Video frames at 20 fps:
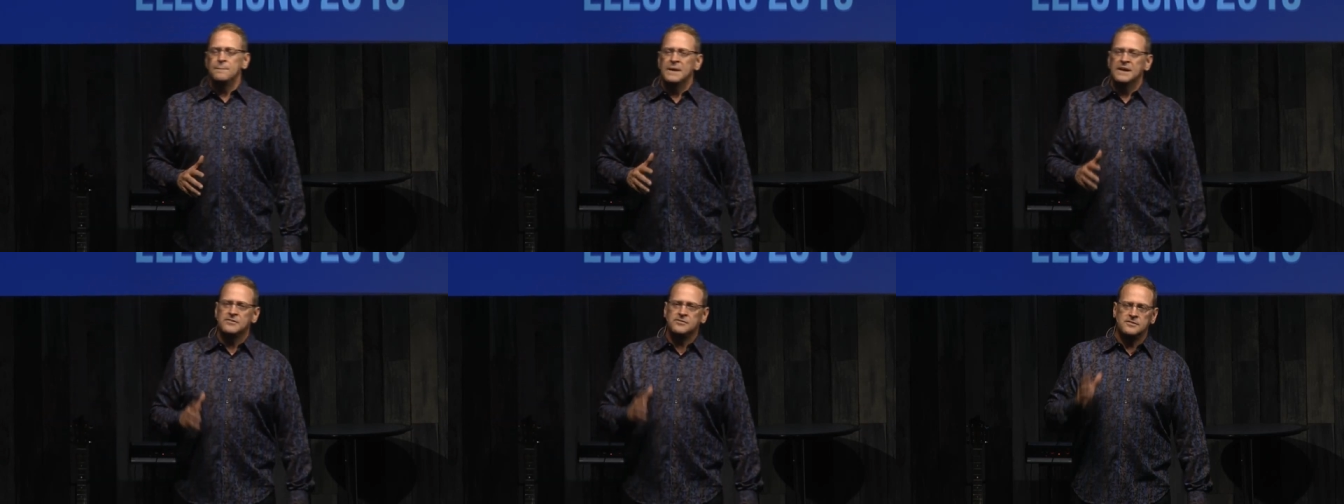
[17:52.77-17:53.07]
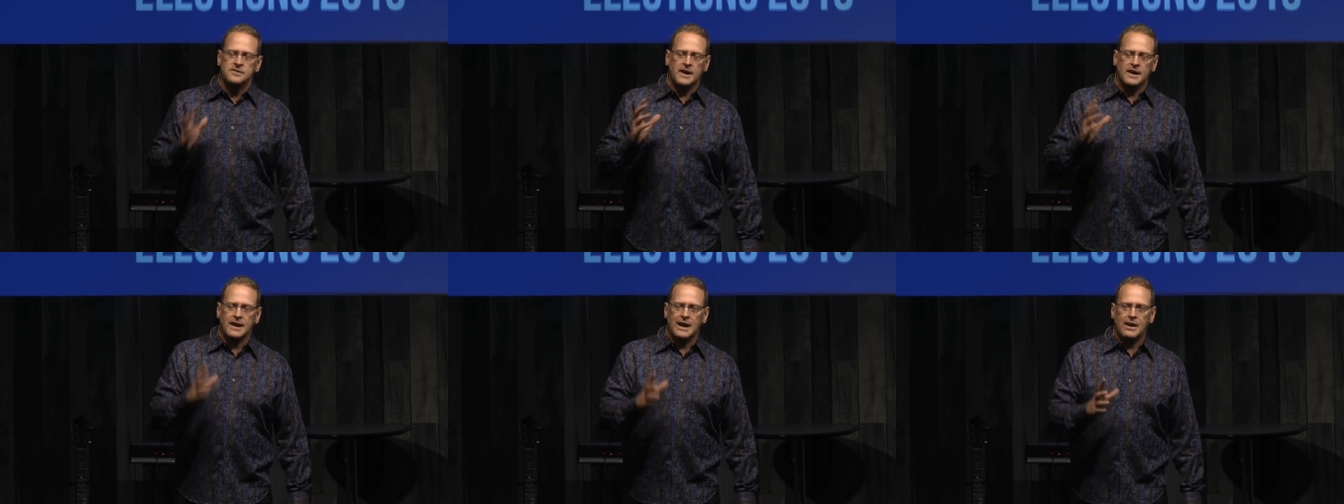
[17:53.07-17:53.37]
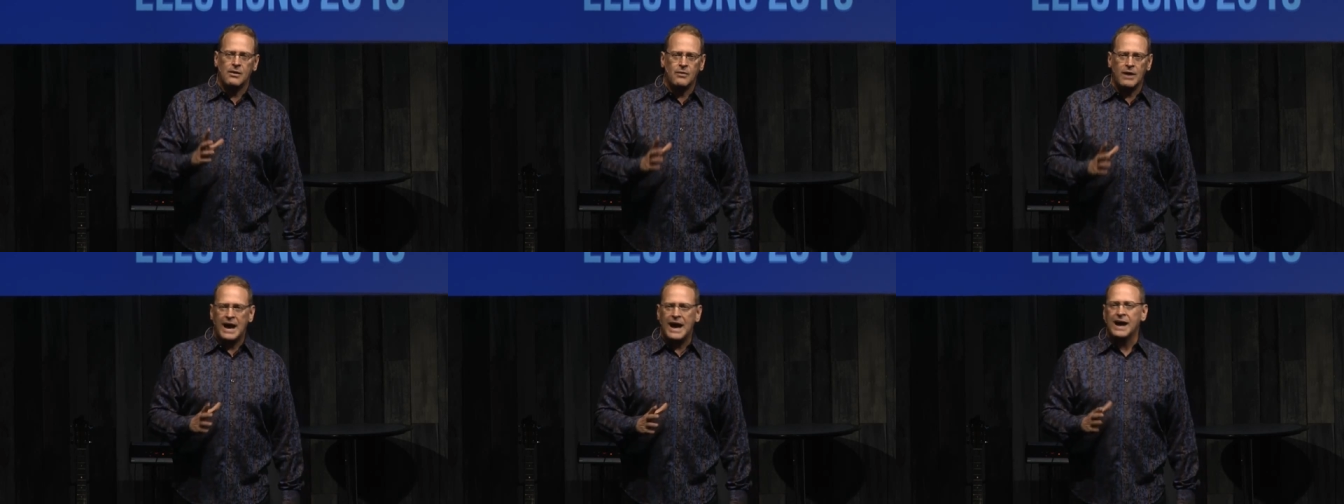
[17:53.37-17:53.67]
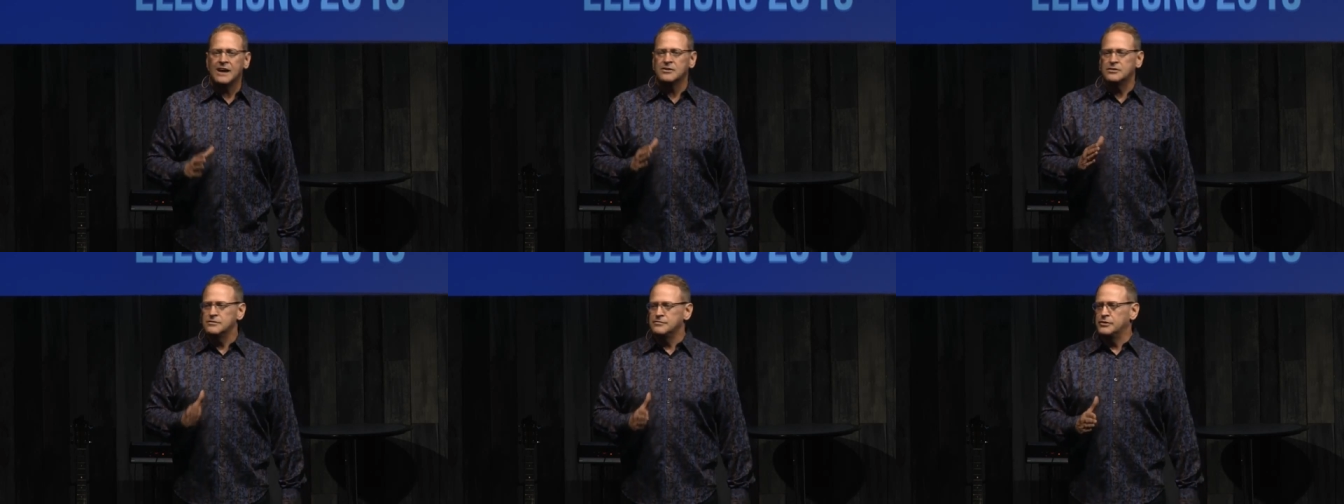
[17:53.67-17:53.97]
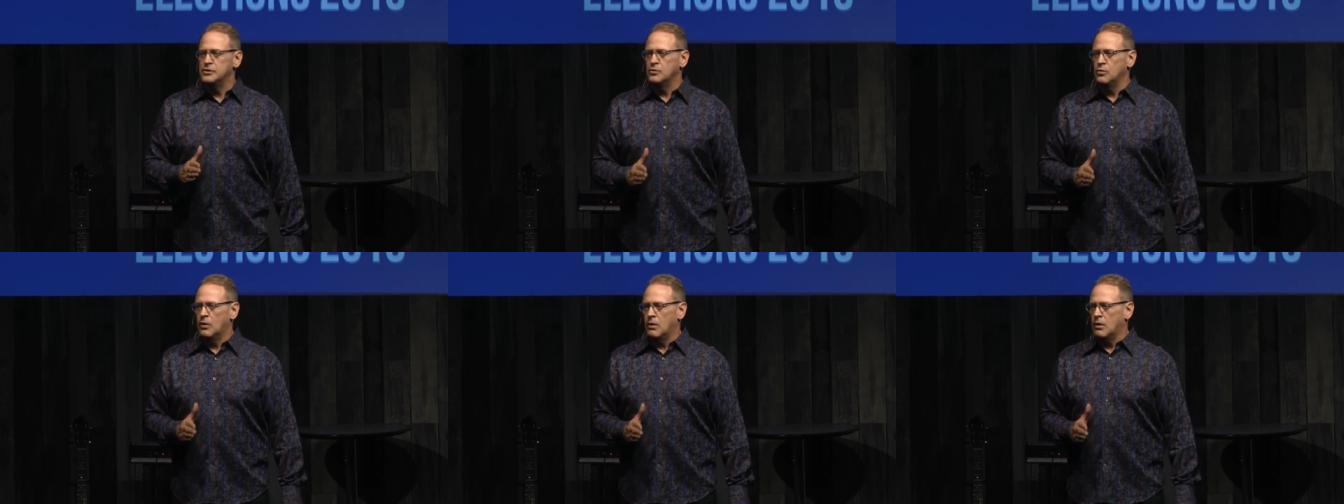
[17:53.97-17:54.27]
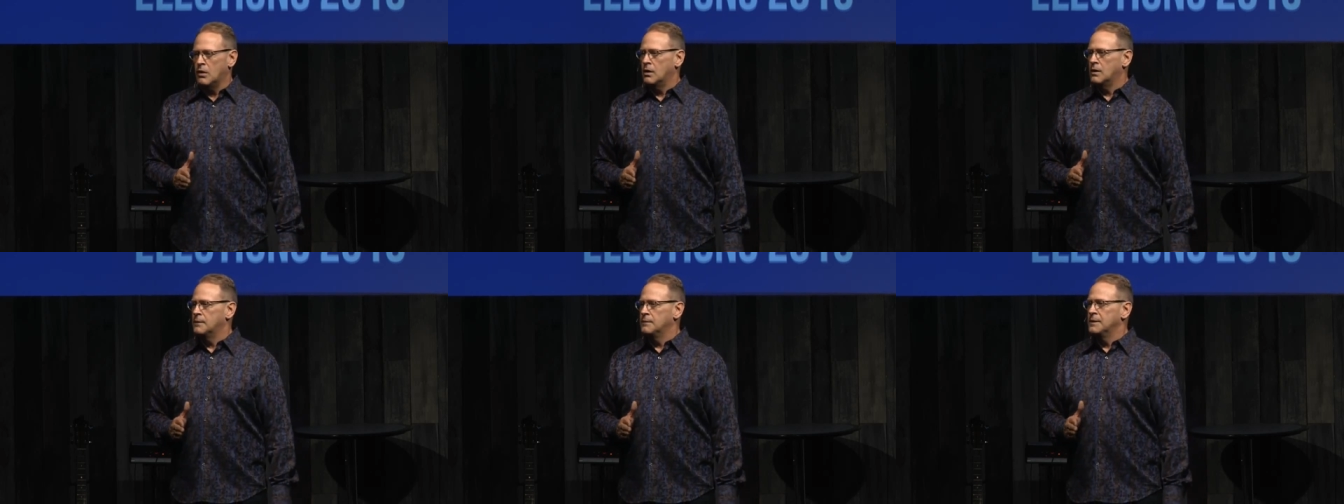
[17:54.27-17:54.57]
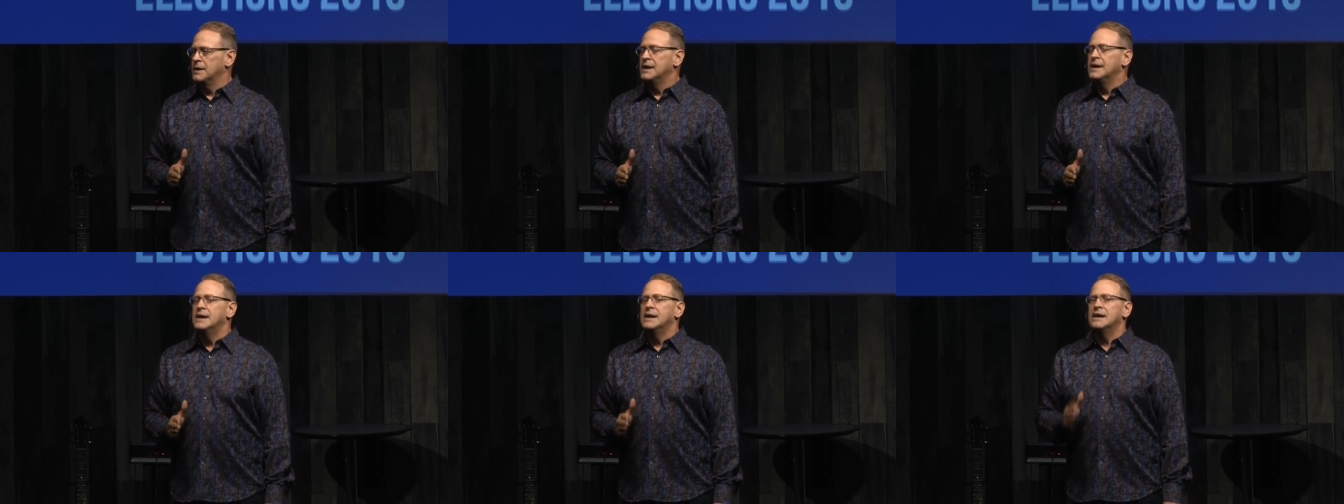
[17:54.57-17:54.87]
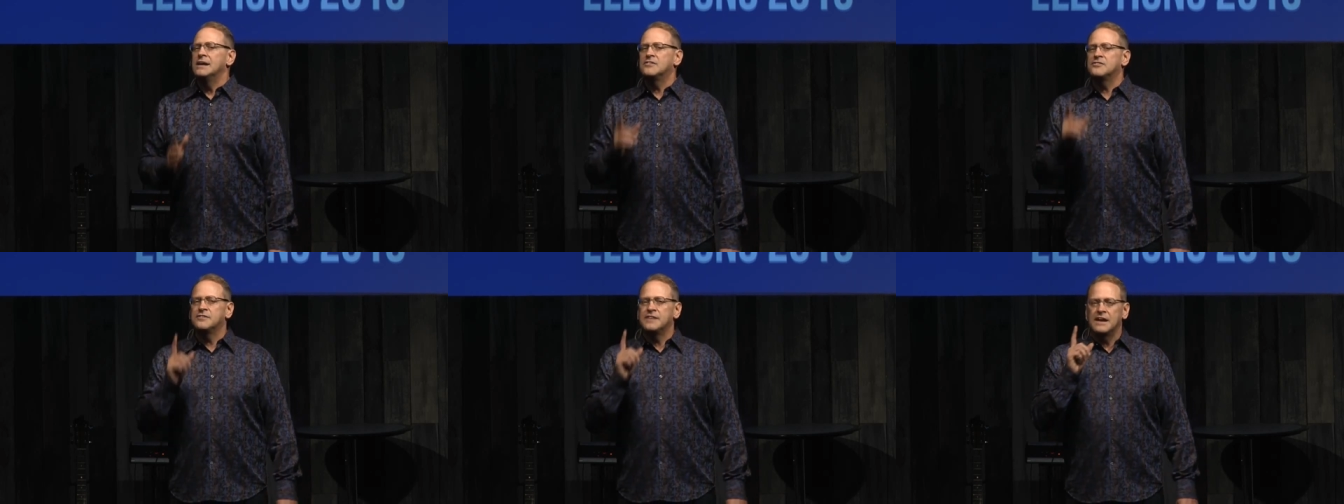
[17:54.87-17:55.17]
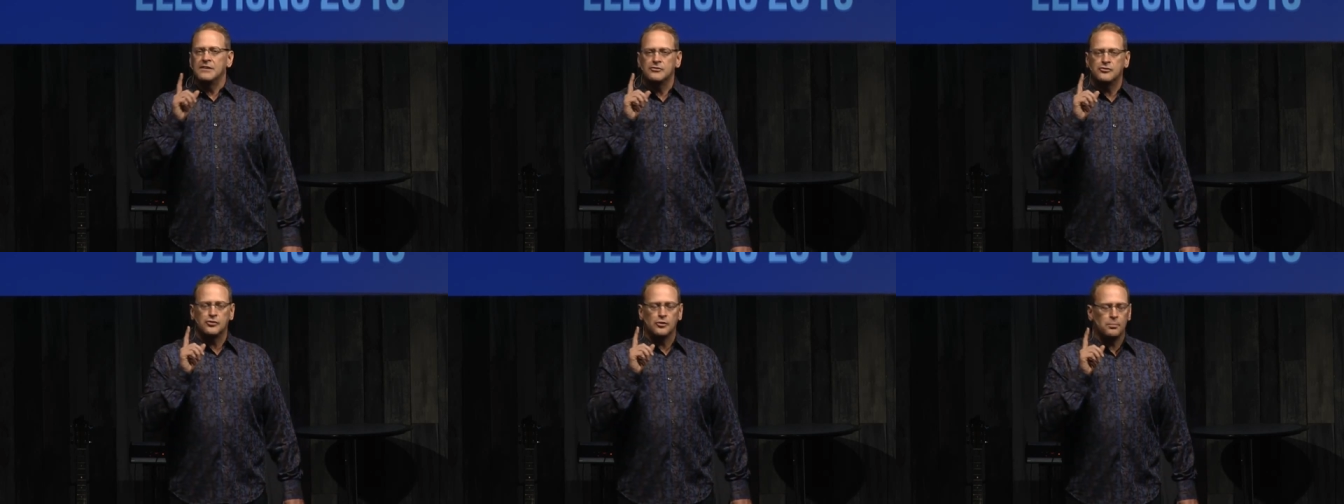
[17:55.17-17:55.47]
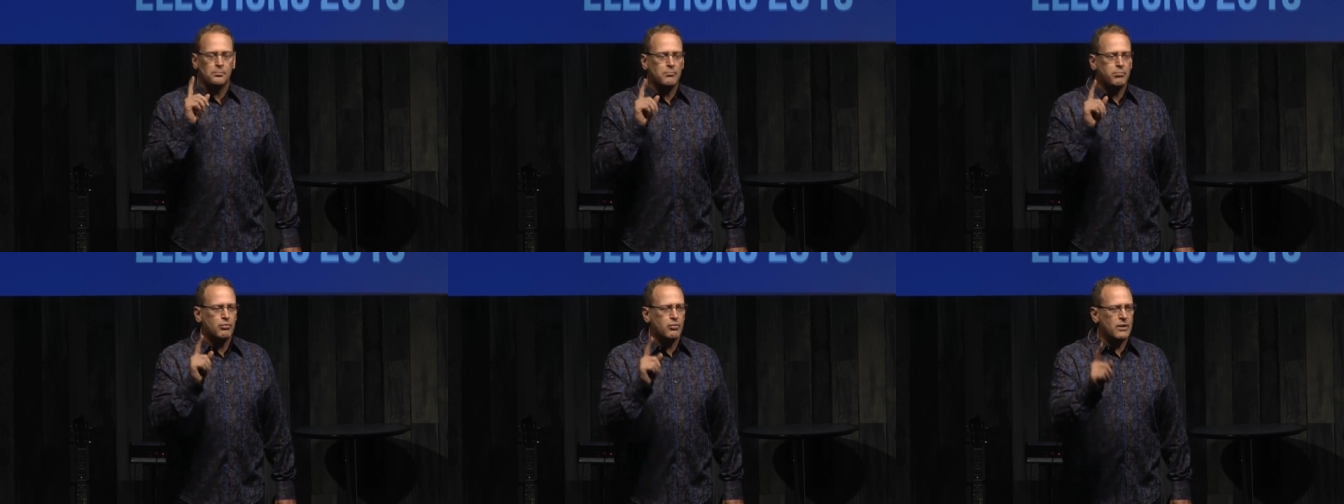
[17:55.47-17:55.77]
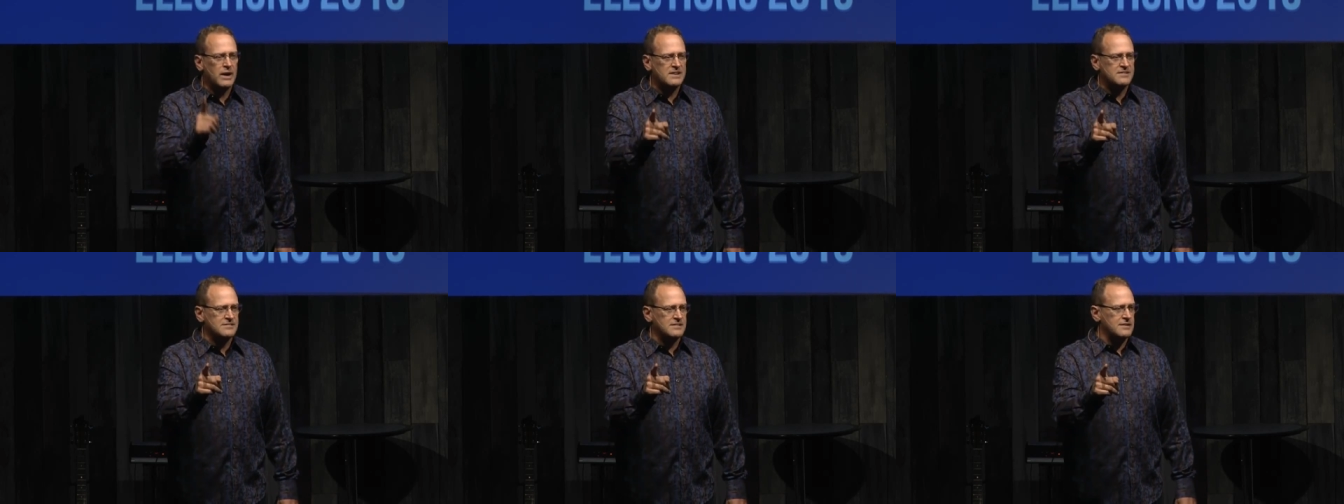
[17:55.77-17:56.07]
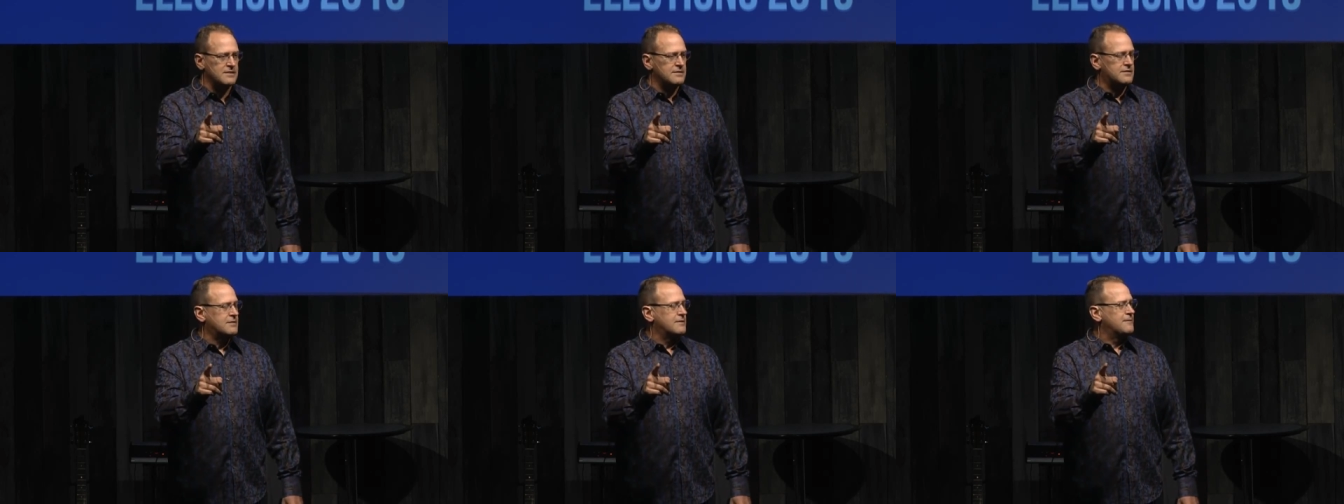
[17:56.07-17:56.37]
it's not how active you are, it's that you're present.